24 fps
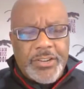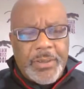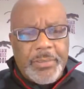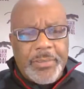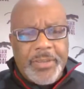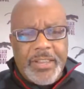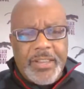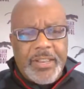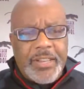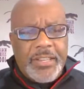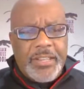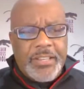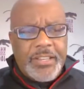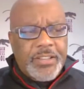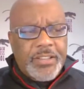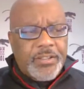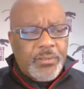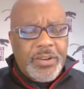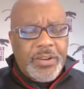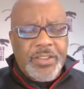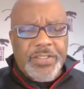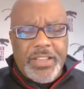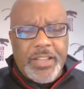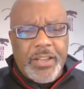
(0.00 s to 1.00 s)
I mean, it's
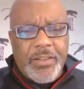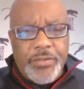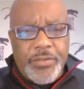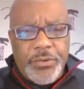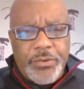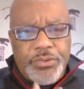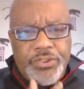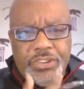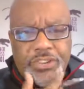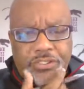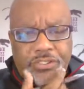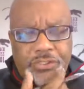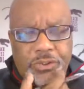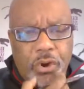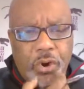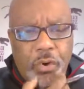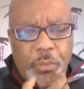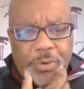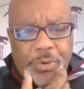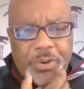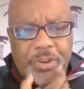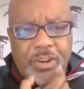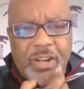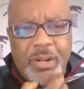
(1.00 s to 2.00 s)
one thing if you just
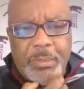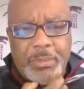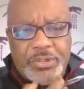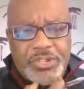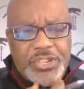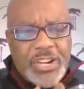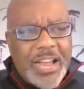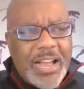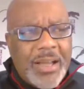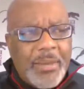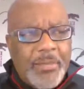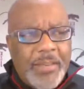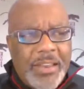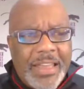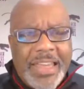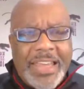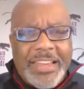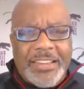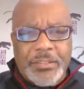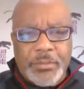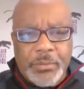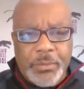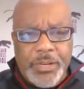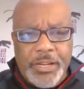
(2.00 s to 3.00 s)
opened up shop
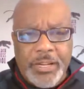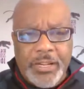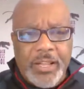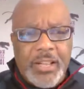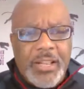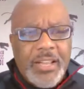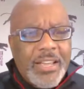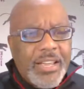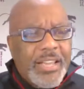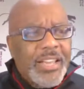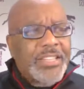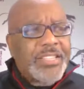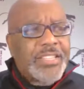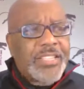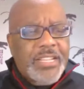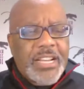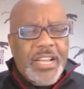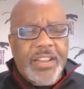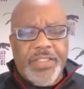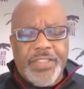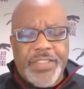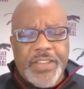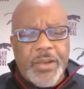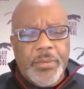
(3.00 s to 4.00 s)
last week. It's
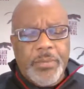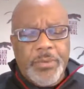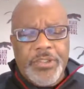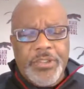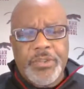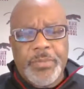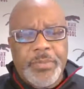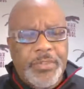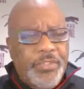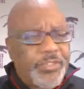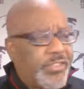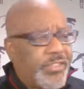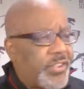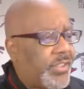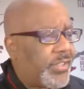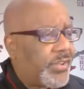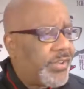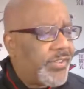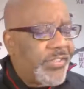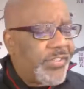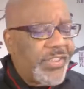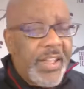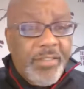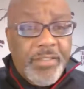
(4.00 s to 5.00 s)
another thing when you've been sitting there
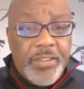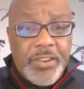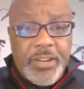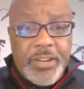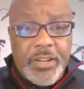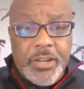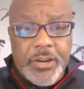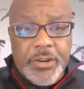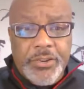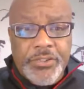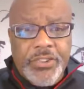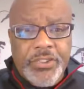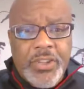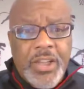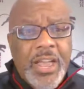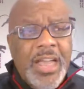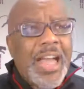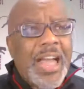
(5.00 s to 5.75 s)
7 years.